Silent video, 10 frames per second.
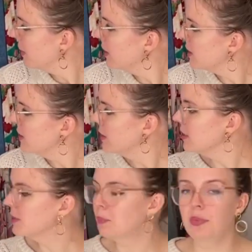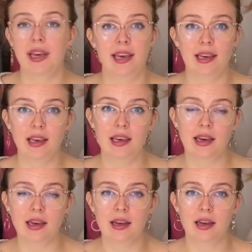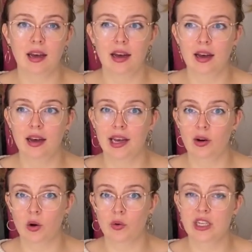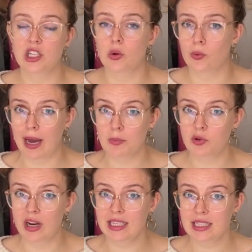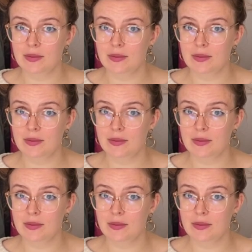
is this pink and orange wrap dress.